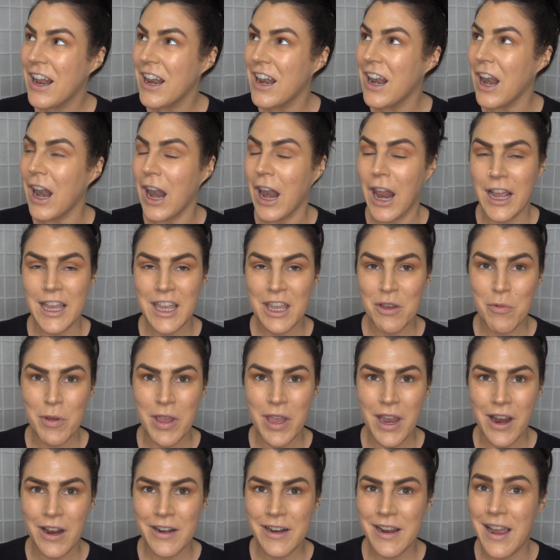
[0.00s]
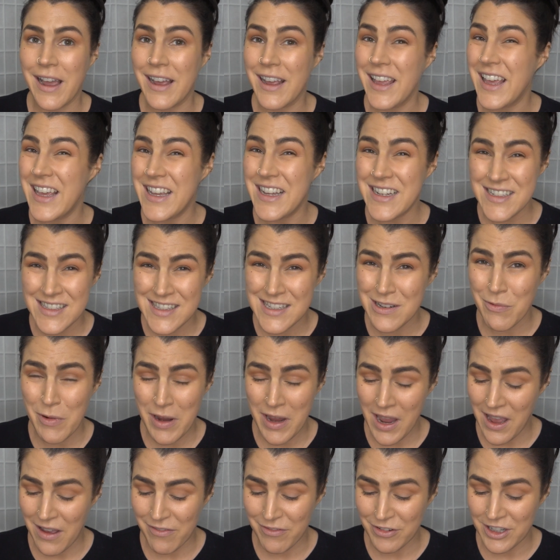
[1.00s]
lucky we are and how easy we
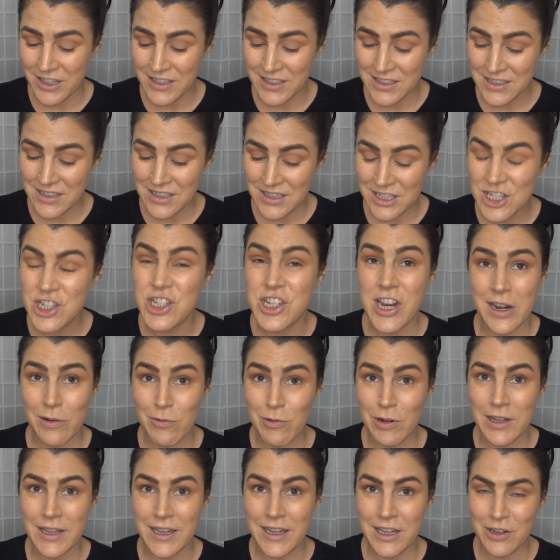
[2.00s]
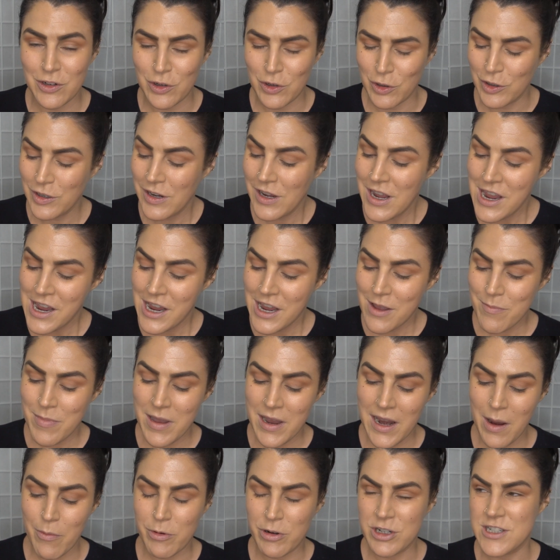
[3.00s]
have it generally, you know,
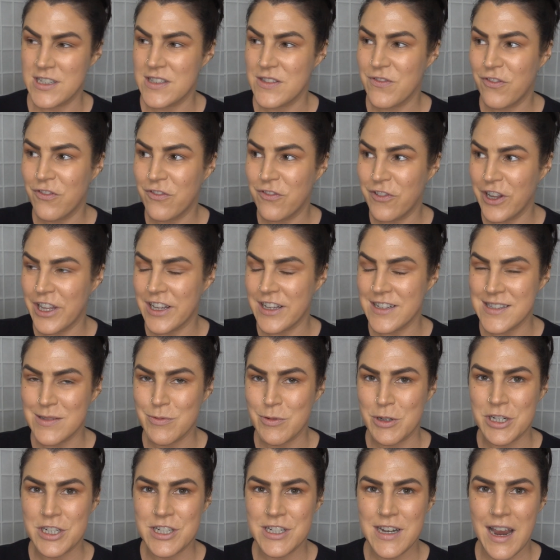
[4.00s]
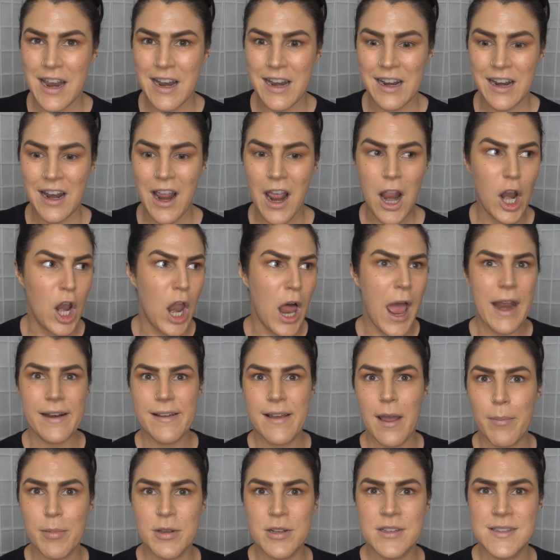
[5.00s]
being able to just flick a switch and light
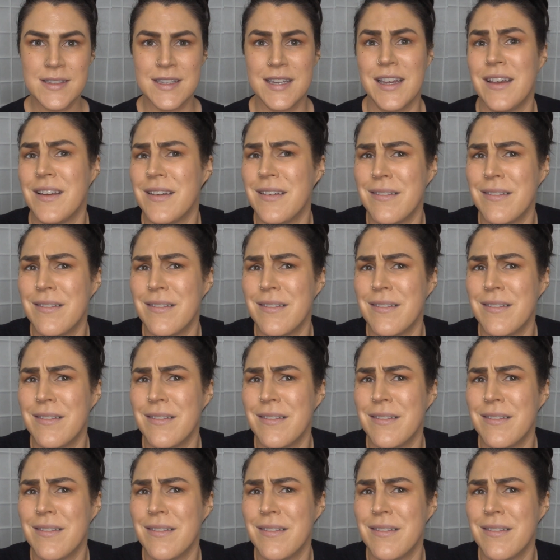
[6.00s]
happens.